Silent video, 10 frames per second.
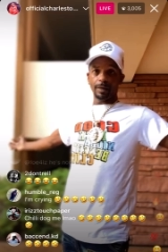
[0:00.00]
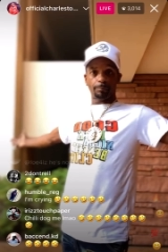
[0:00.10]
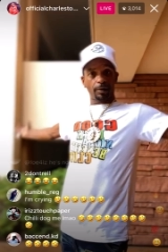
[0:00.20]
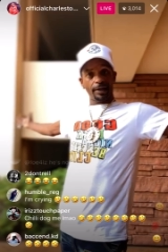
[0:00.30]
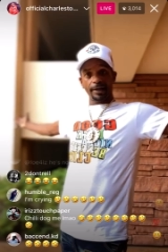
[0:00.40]
They
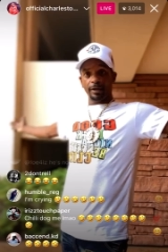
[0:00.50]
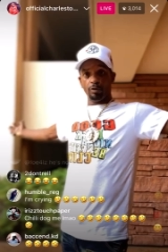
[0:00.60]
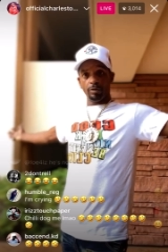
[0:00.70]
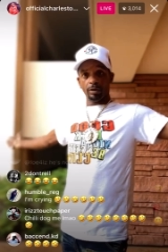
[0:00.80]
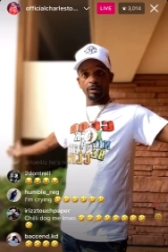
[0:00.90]
playing
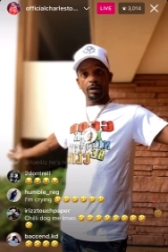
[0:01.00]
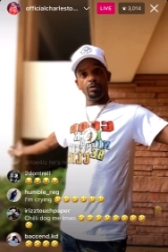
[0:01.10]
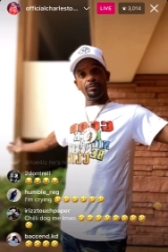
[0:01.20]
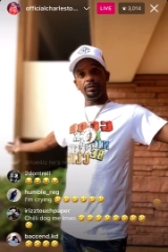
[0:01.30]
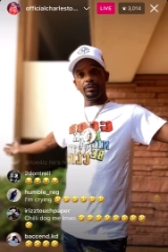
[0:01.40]
on them,
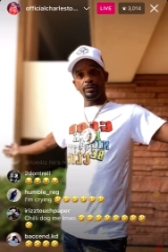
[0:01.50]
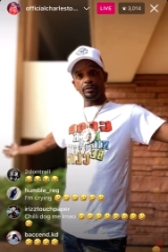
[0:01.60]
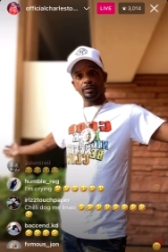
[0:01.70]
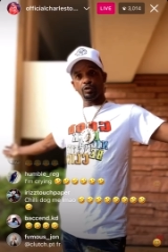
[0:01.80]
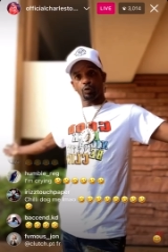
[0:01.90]
homie.
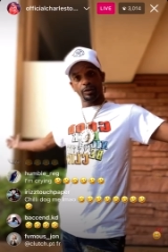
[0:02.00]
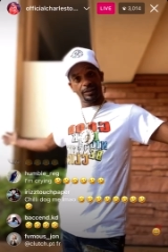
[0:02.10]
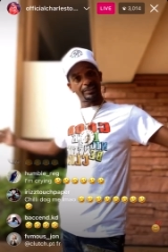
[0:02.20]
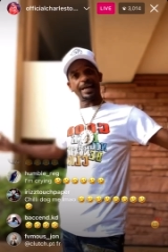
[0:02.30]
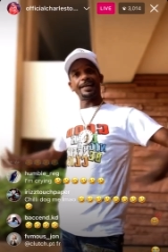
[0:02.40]
Treat
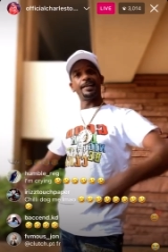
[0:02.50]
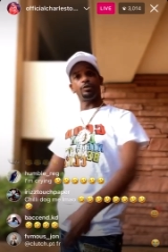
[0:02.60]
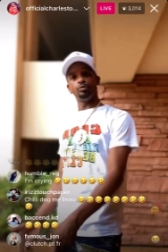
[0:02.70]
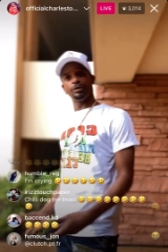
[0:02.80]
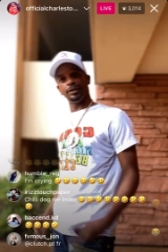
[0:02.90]
this how they
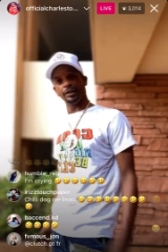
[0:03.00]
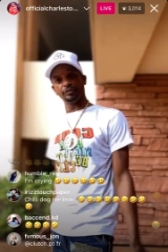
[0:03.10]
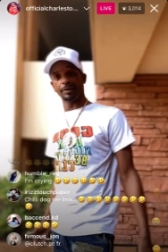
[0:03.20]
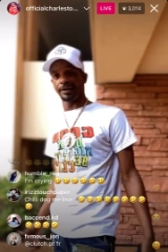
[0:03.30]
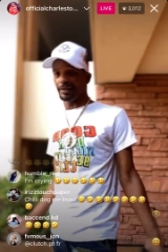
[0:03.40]
do the
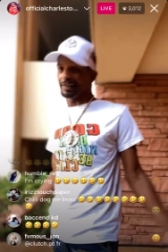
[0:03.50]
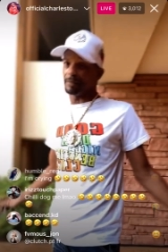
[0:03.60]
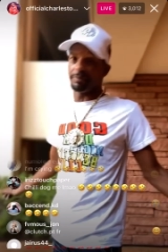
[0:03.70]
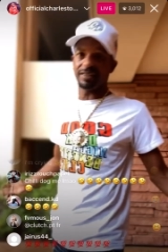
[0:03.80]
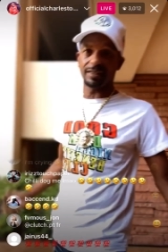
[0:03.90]
niggas, my nigga.
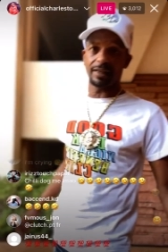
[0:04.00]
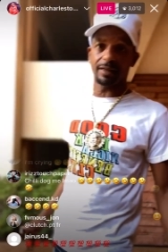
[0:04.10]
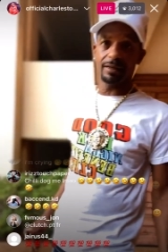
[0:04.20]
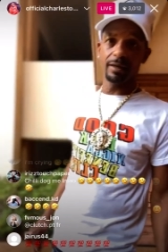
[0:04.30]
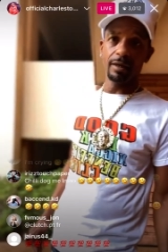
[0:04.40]
Let me tell
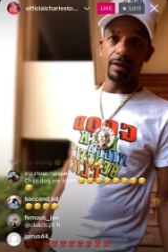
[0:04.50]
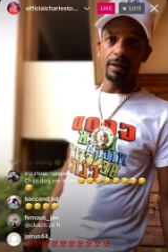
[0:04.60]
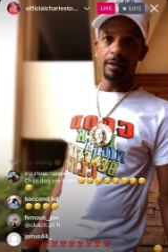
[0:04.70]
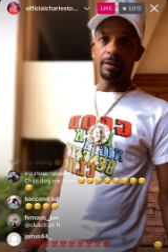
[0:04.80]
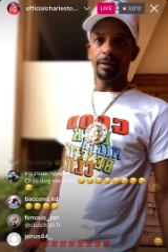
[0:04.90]
it.
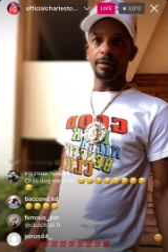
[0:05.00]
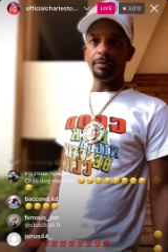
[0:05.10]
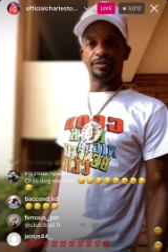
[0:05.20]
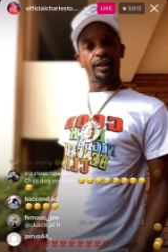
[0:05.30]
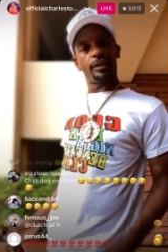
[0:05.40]

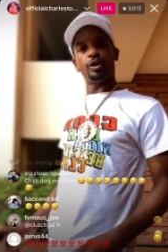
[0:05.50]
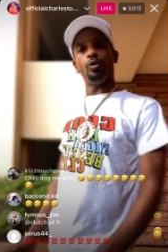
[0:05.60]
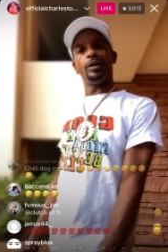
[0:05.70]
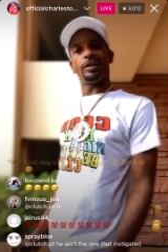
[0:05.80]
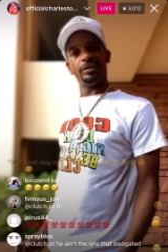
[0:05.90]
Shit
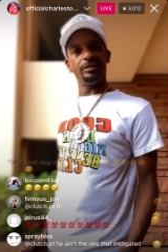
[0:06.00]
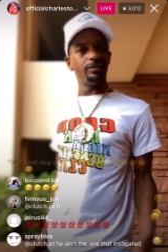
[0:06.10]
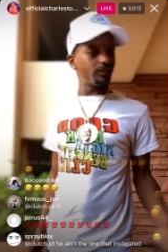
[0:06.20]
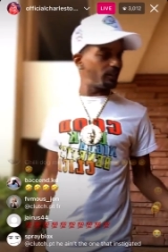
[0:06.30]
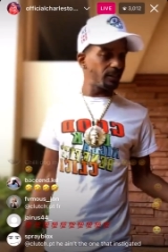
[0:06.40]
going
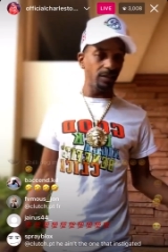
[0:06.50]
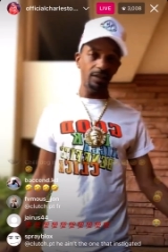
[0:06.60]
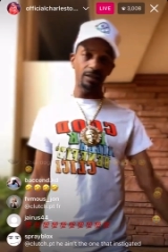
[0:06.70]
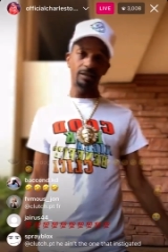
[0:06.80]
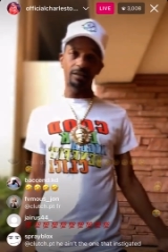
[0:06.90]
good. This
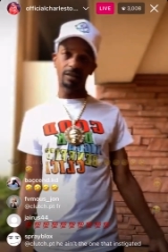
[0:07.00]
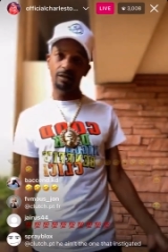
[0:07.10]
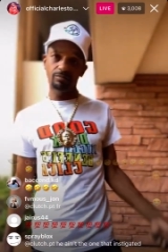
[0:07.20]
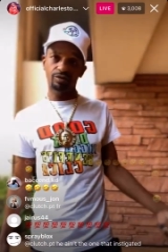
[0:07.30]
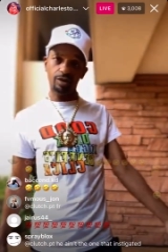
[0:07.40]
nigga
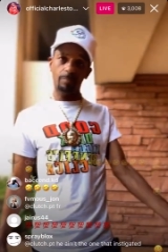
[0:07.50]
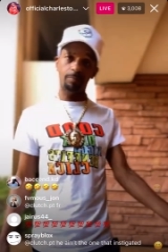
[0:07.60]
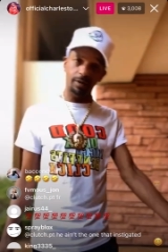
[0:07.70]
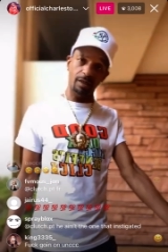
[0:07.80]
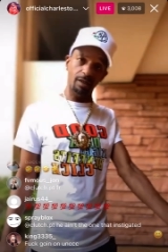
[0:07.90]
come
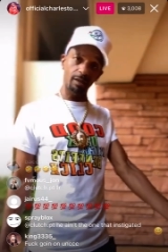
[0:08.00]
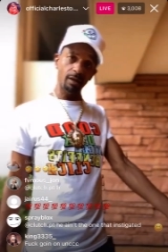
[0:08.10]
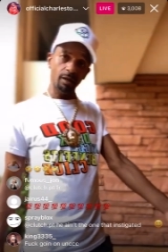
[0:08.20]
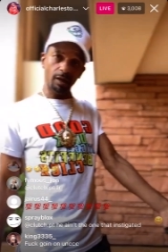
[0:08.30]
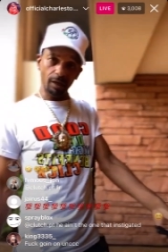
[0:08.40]
jump in
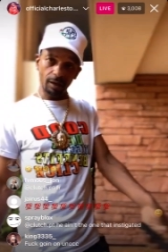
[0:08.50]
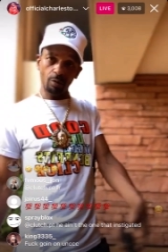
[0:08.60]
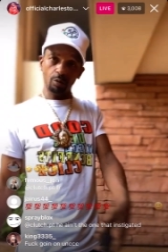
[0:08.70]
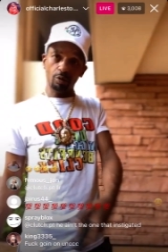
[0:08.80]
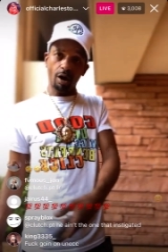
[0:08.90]
and
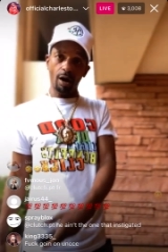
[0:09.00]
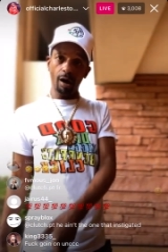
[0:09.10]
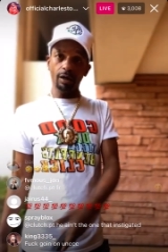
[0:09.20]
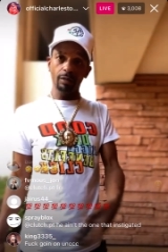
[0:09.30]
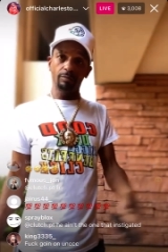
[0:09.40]
go to
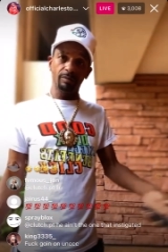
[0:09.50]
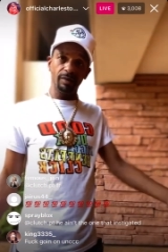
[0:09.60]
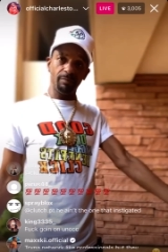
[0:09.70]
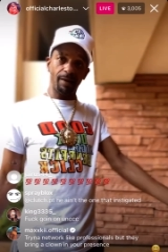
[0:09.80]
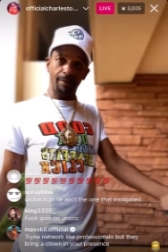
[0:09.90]
arguing with
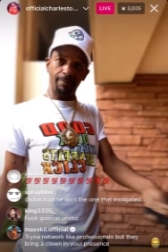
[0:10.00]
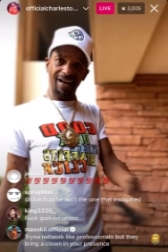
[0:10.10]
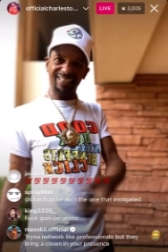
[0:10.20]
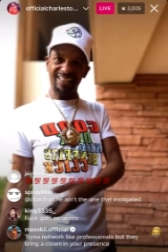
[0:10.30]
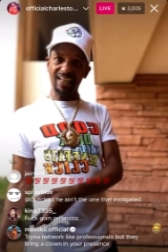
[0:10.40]
me by
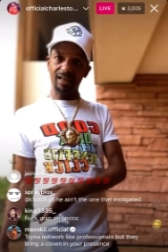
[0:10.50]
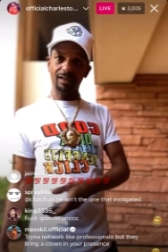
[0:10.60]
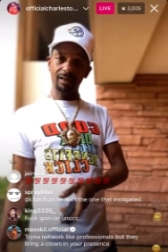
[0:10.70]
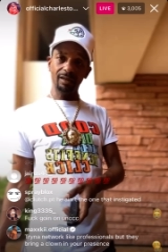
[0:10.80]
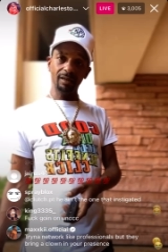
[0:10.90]
my dick.
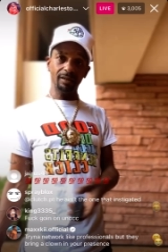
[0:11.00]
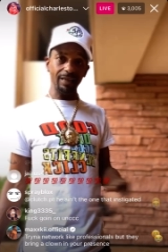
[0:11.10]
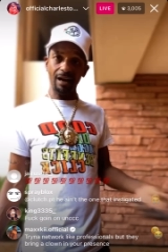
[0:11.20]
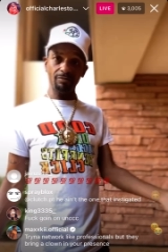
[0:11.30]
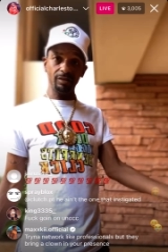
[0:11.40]

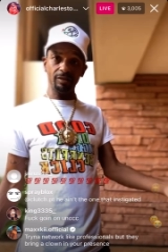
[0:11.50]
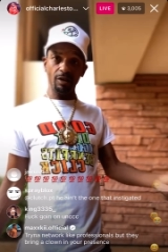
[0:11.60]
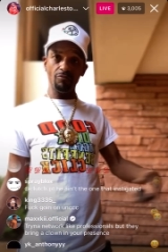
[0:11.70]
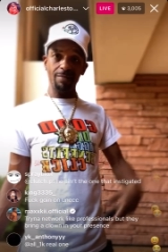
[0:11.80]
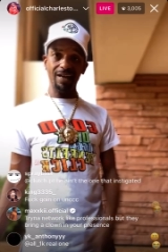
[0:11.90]
Cause all this is
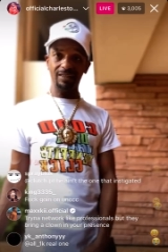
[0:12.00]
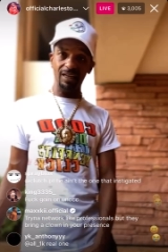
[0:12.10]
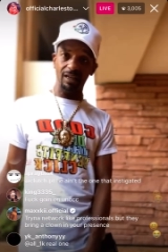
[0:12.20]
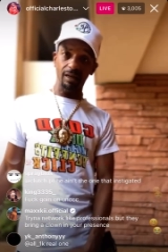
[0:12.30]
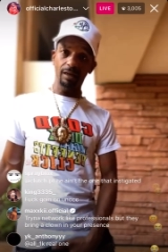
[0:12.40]
over my
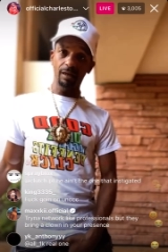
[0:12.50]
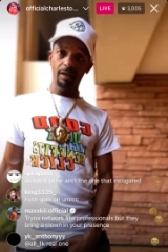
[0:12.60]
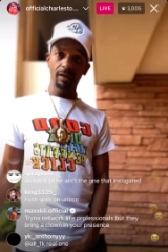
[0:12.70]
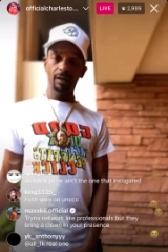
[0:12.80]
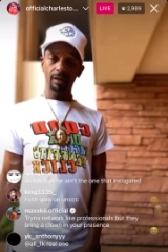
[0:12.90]
dick.
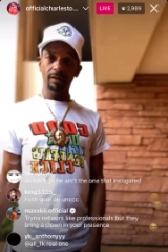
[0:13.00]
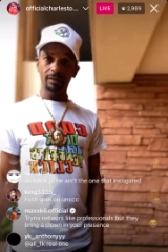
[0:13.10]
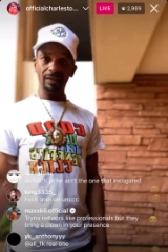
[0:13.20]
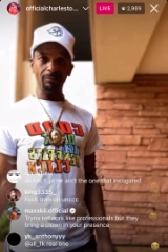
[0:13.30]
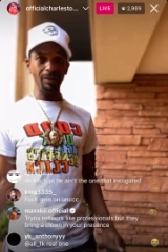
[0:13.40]

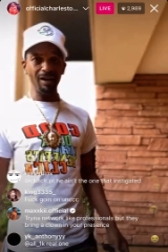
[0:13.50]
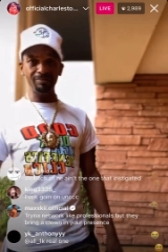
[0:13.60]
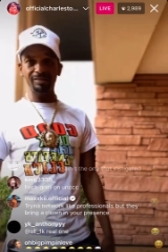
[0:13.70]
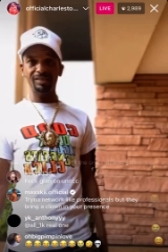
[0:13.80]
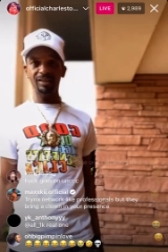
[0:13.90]
That's what
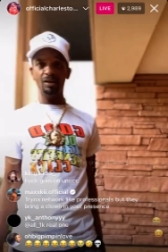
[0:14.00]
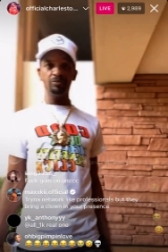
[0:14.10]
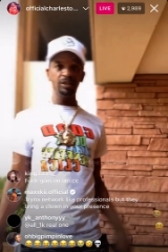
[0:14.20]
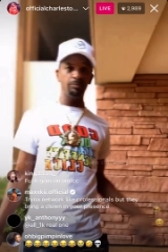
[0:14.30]
all this shit over.